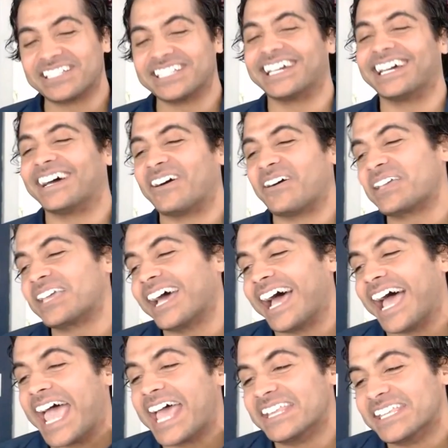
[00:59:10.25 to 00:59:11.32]
yeah,
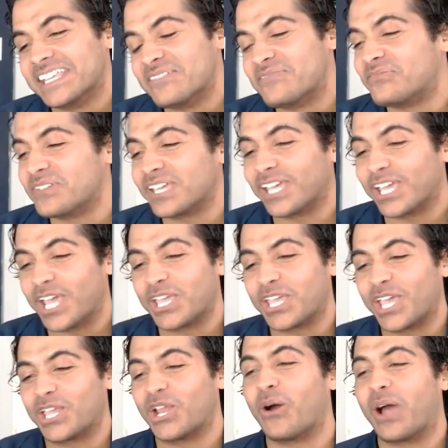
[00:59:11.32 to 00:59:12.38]

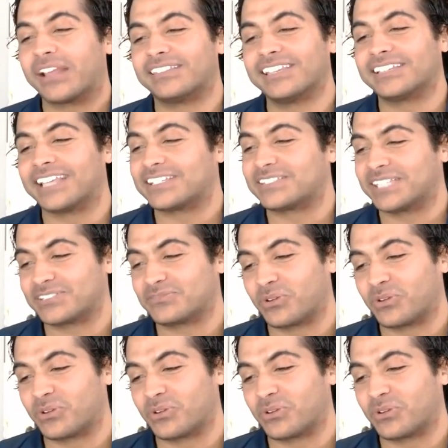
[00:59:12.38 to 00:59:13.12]
and I think that's